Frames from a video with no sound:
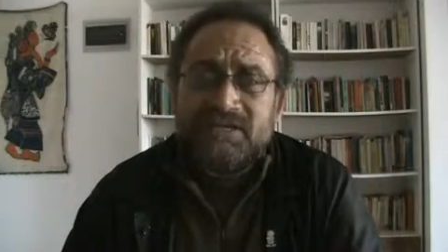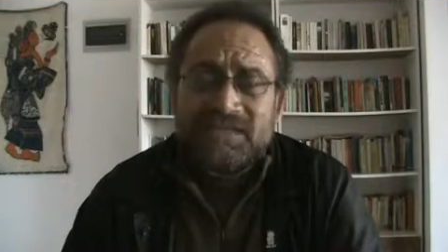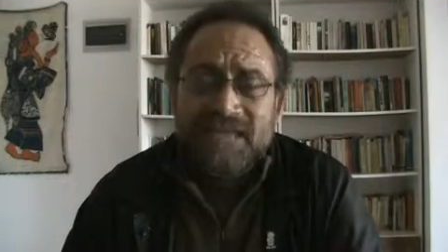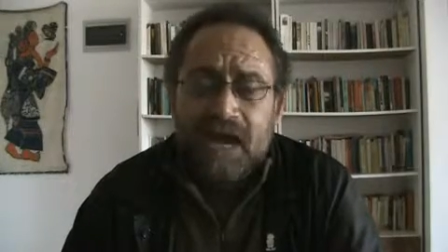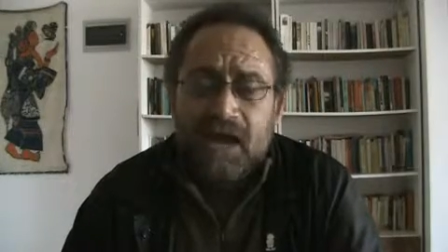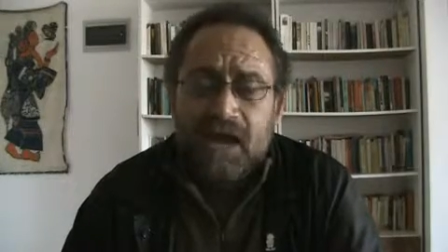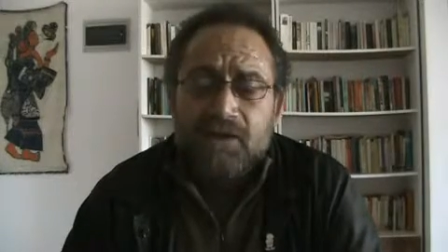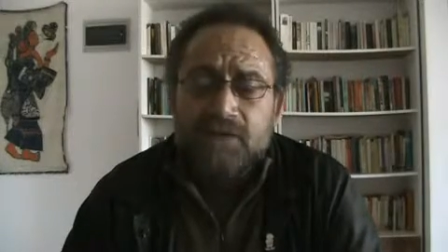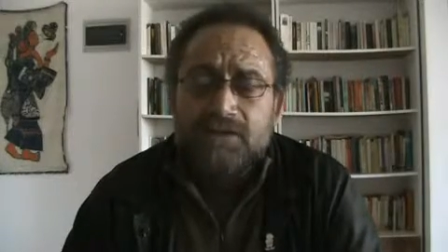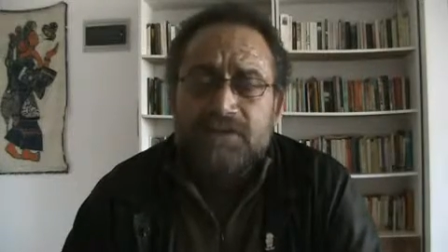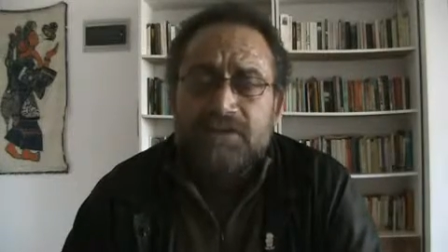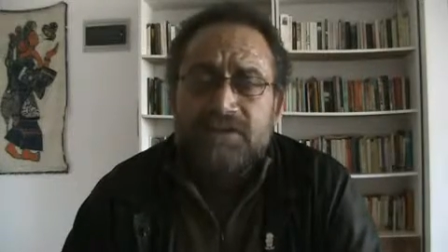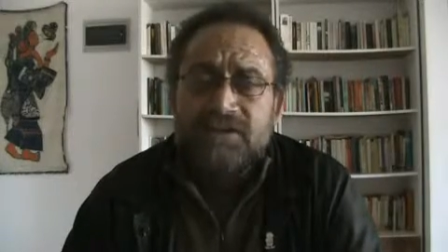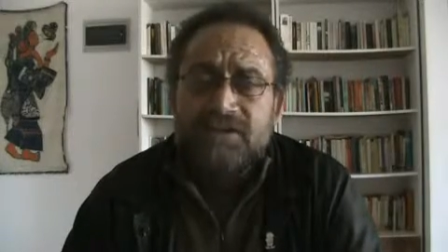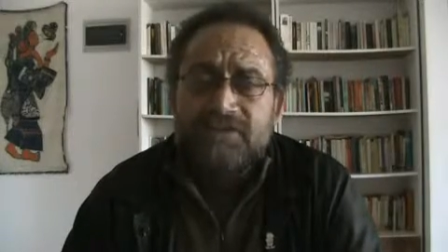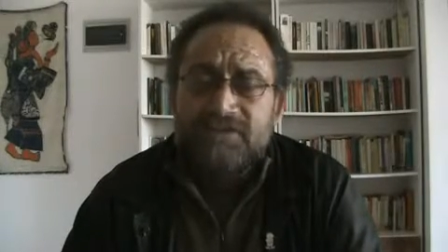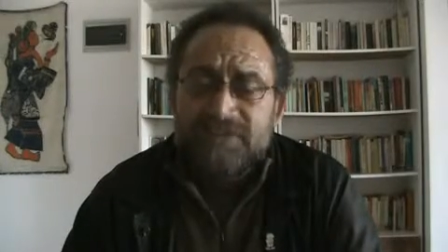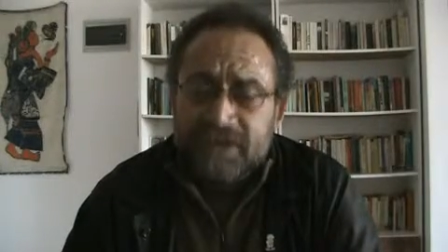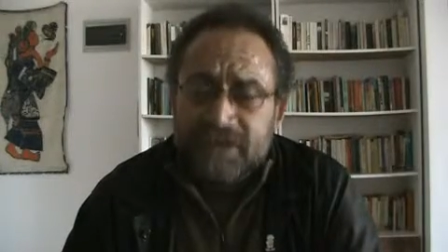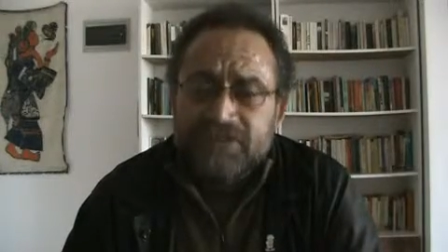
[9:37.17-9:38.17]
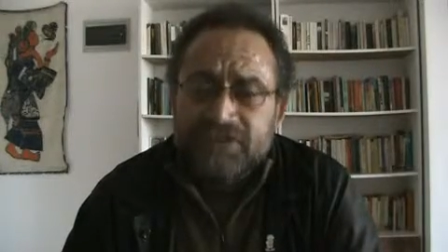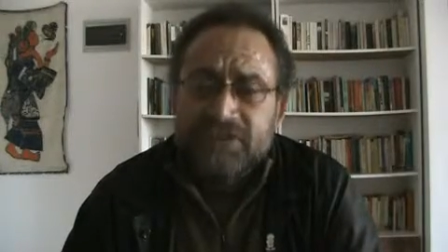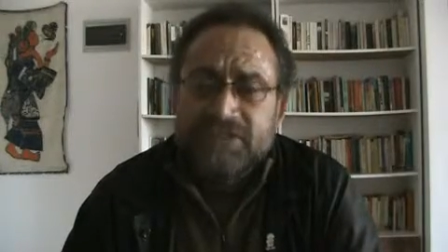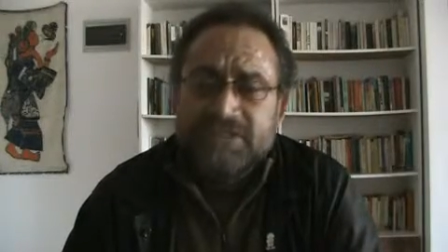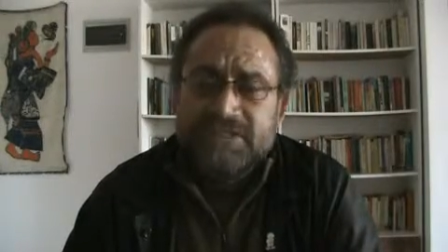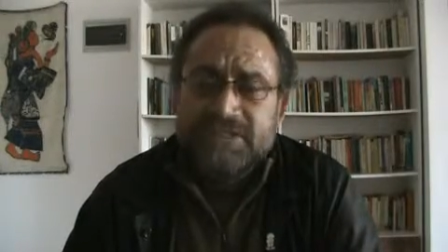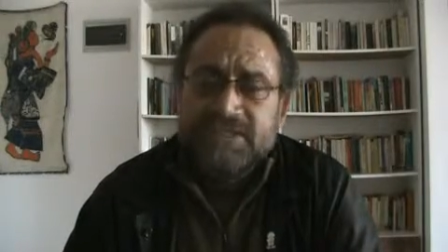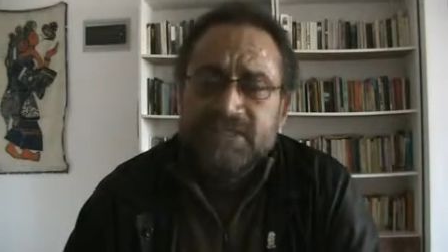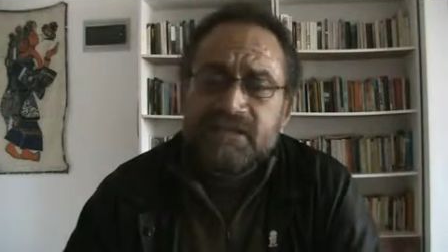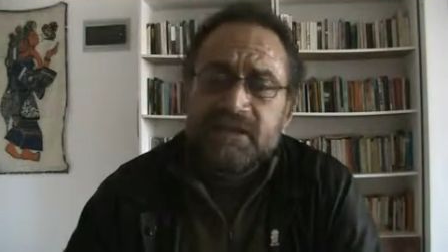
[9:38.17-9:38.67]
towns,
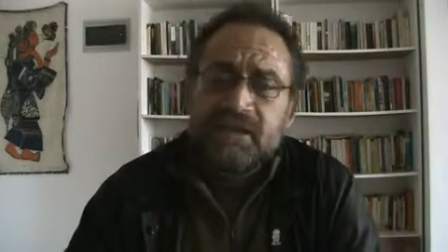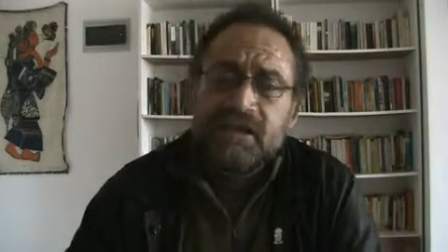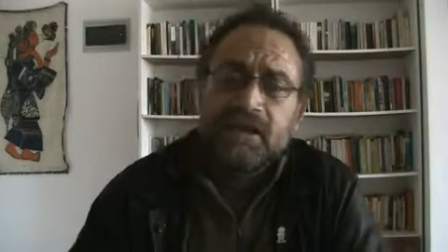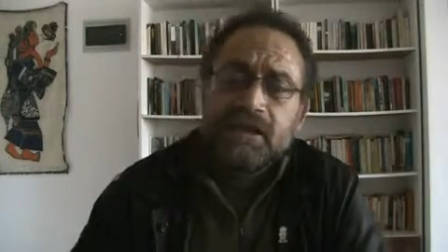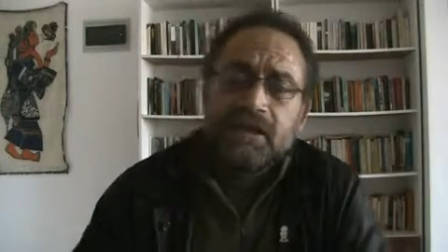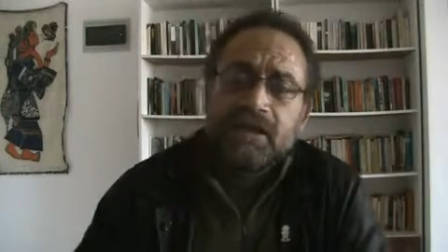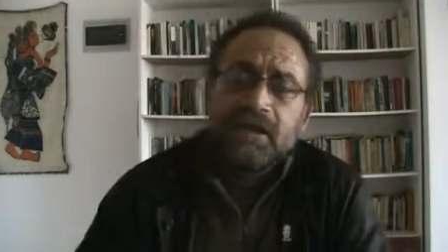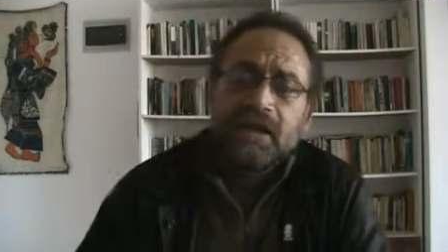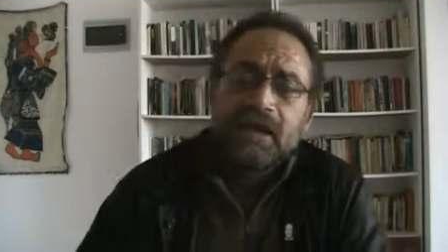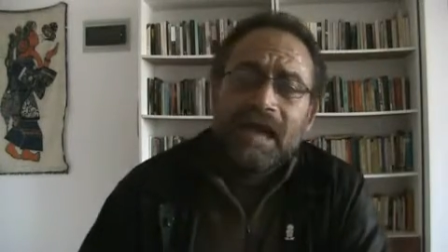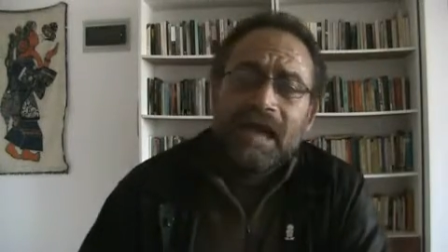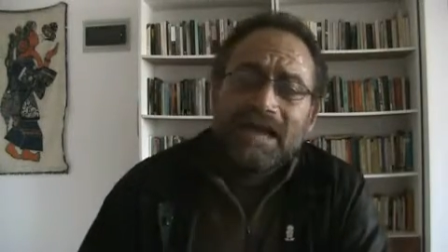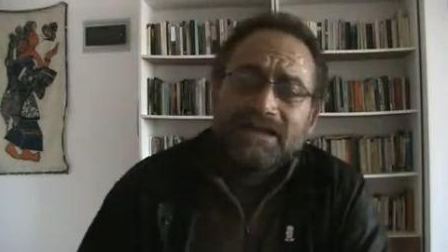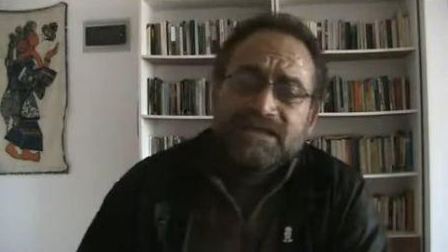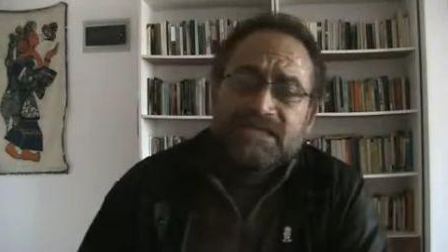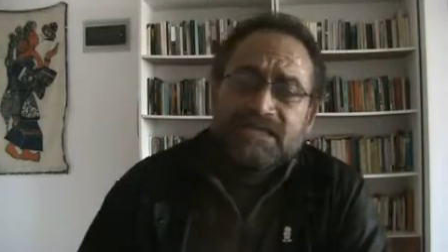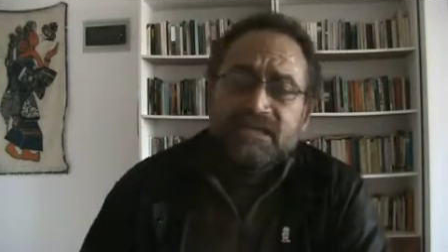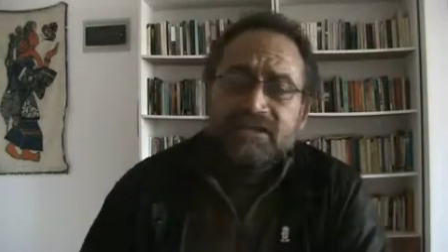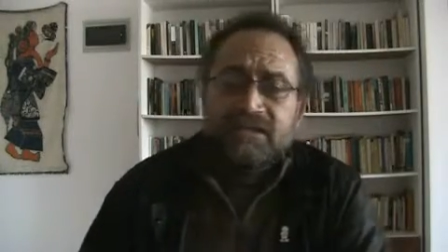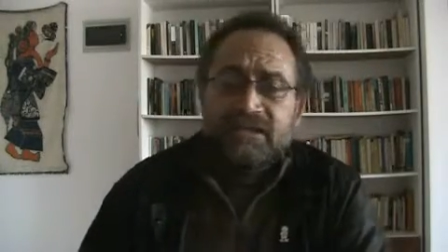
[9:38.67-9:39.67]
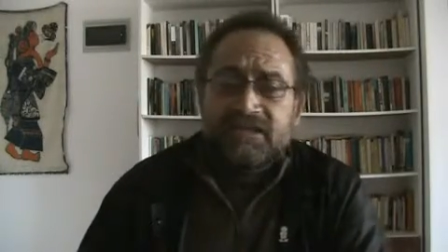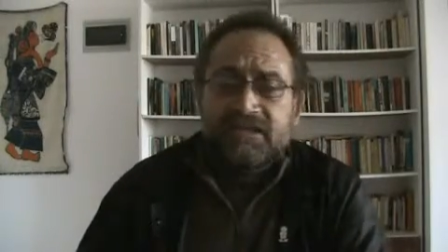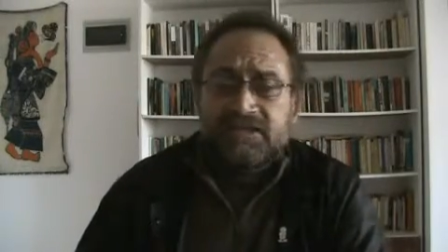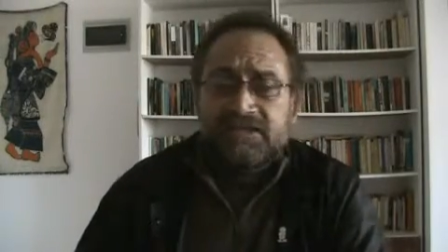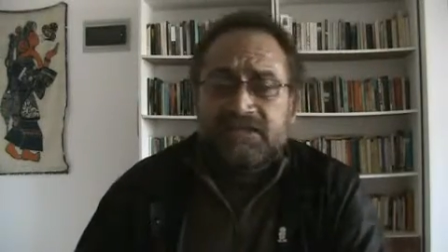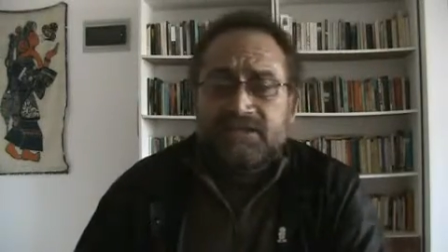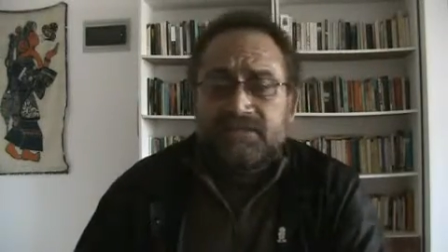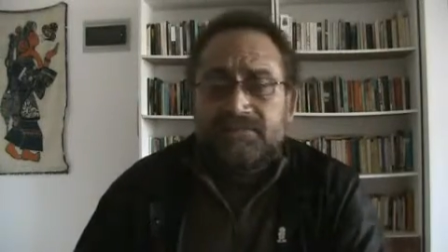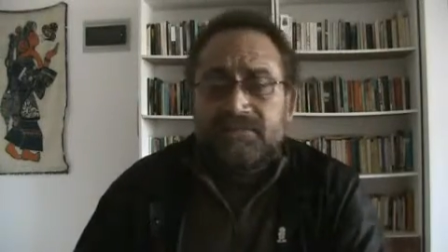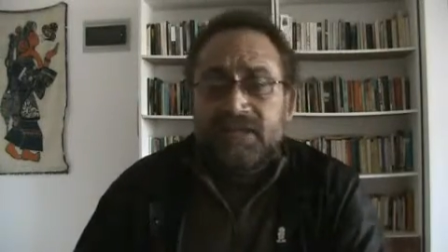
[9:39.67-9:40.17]
villages, and
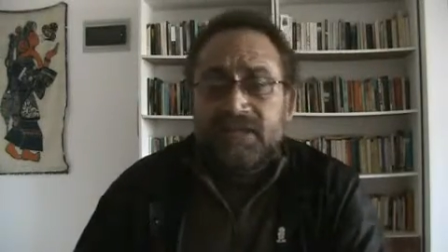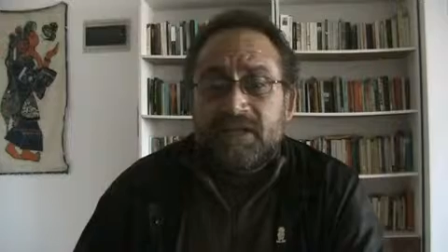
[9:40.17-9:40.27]
cities.